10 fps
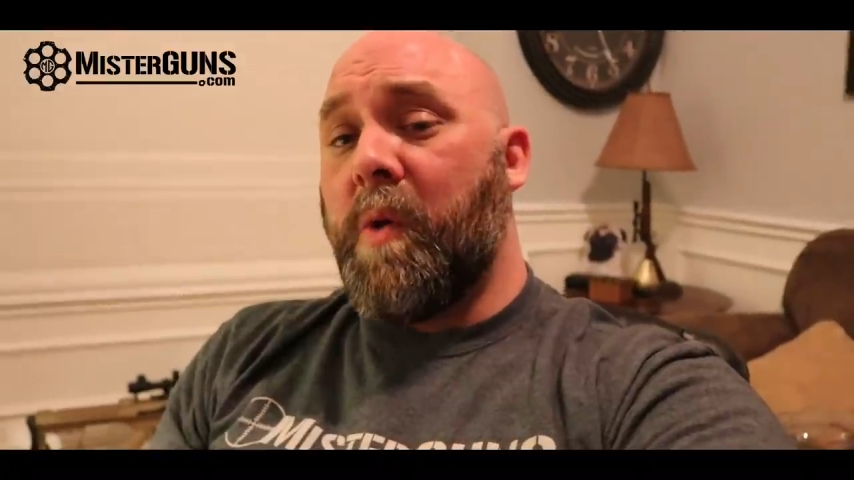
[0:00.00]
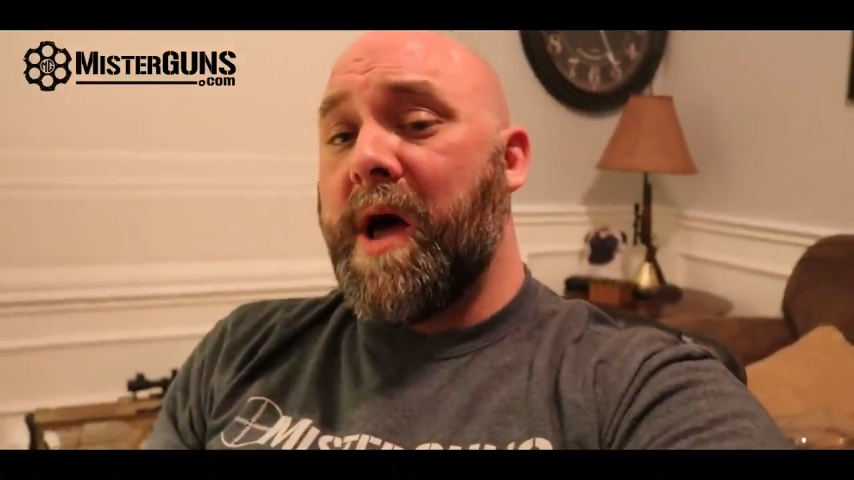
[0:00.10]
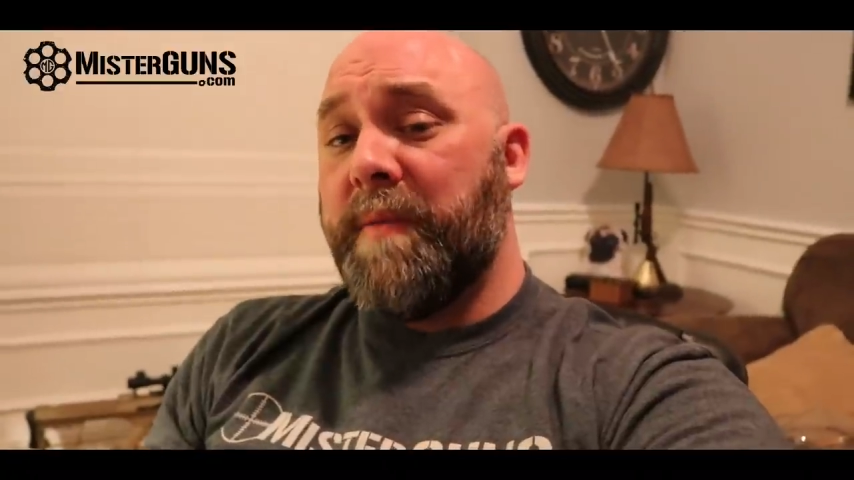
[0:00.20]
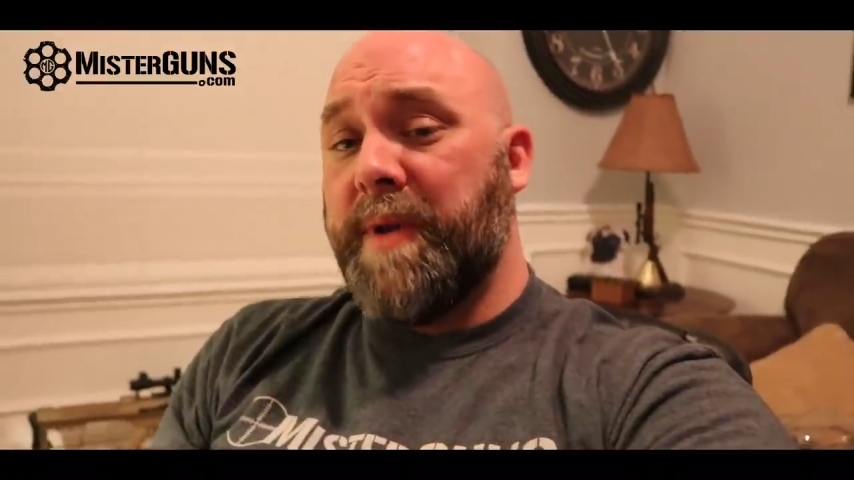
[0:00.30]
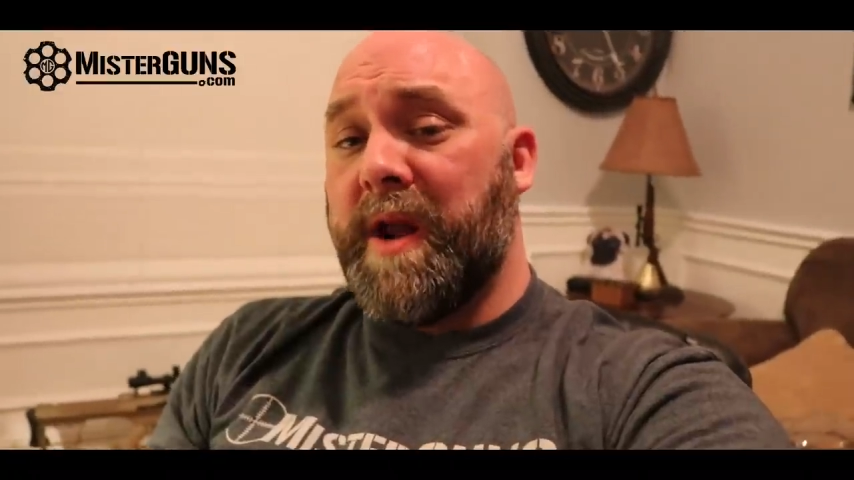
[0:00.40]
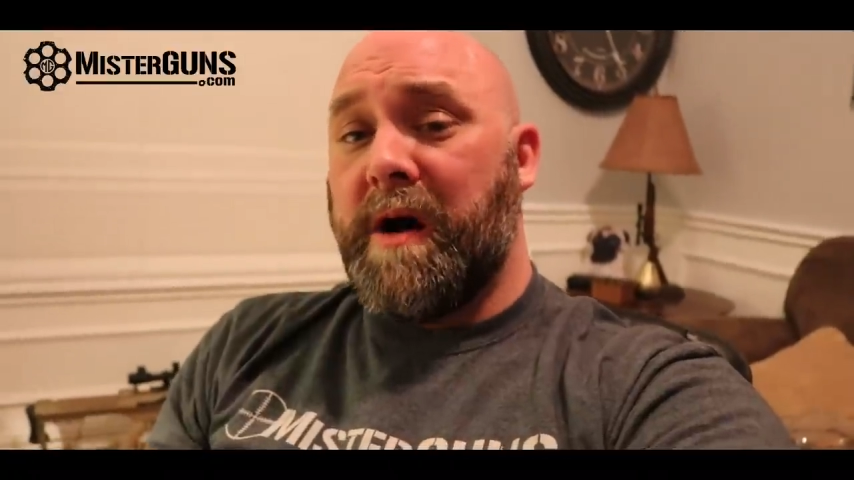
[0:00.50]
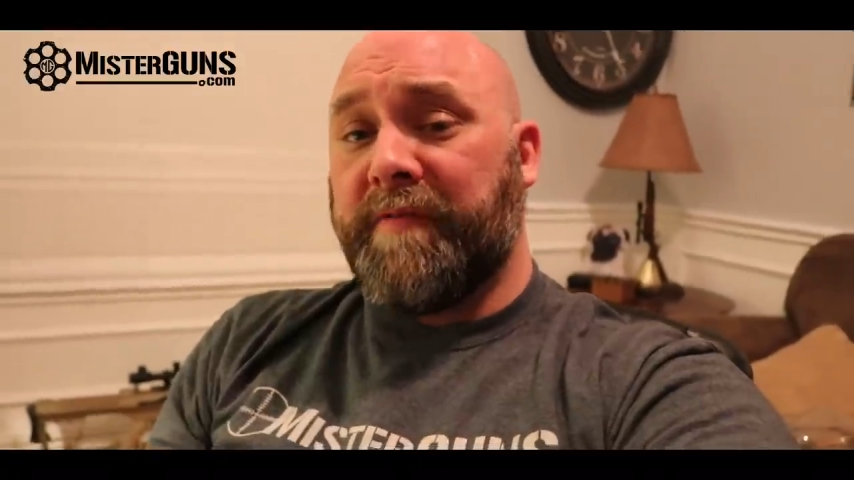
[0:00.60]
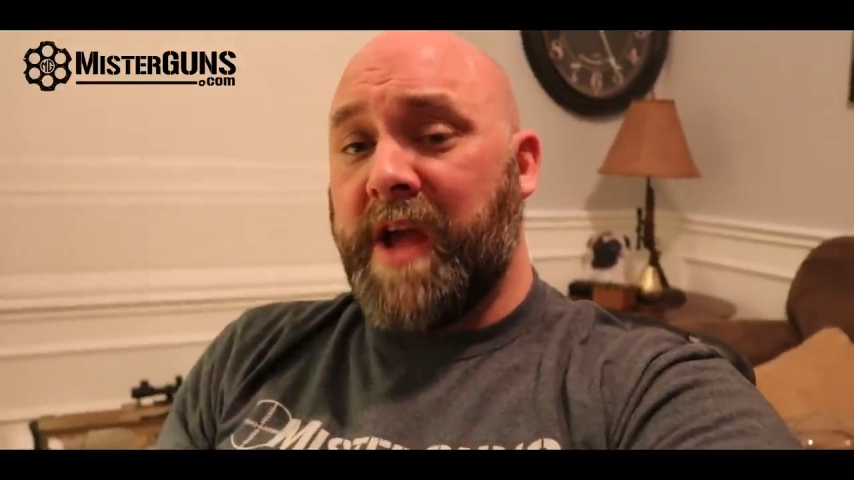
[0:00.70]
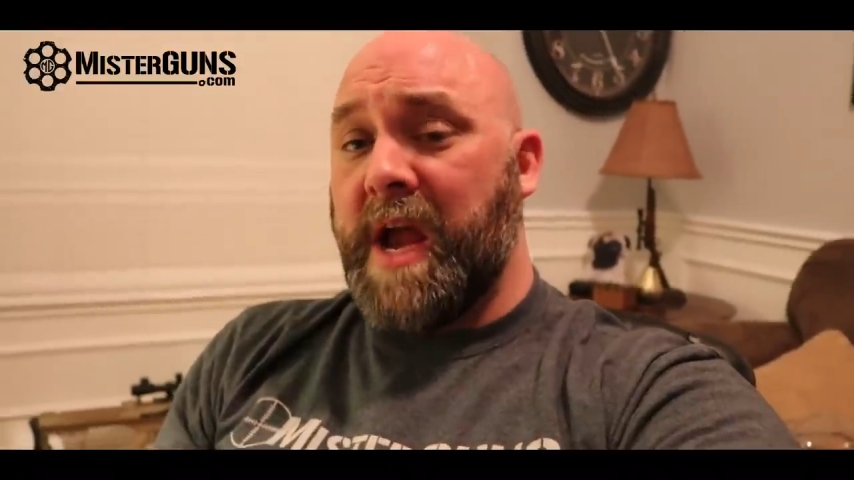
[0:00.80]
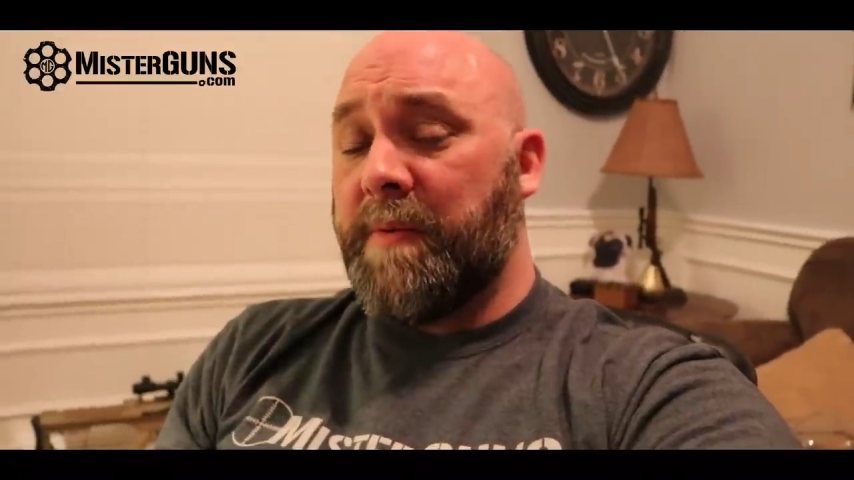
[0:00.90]
quite a bit
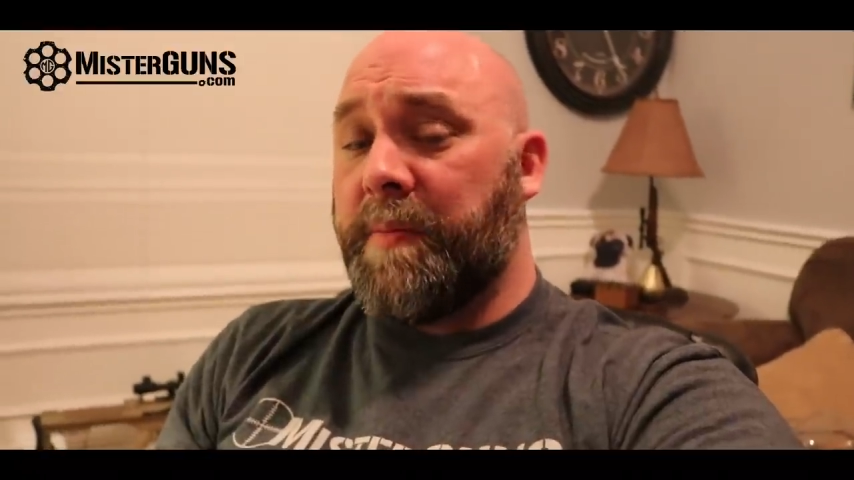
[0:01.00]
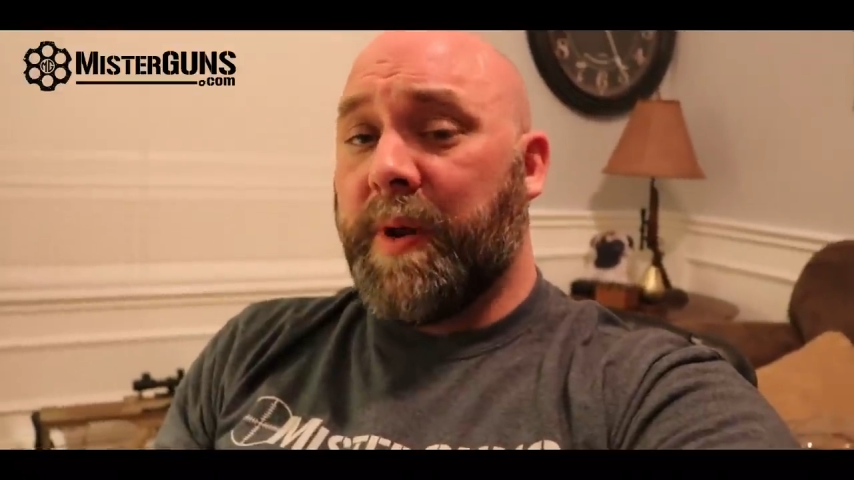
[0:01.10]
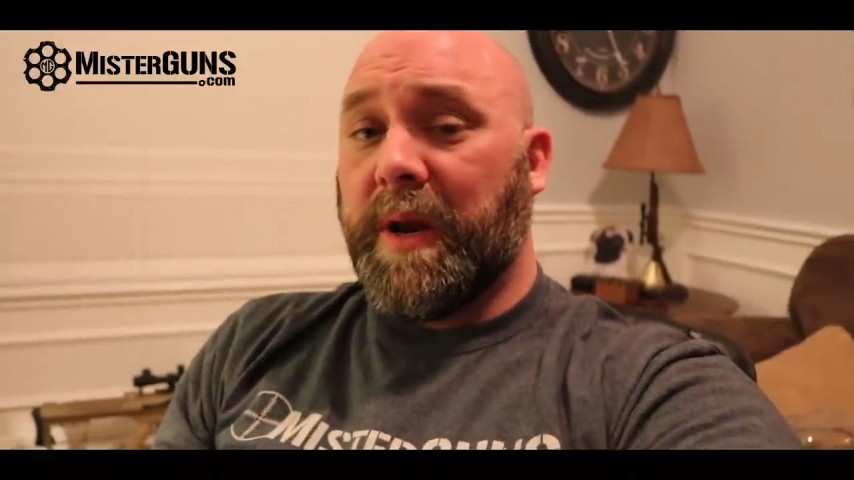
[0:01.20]
off camera,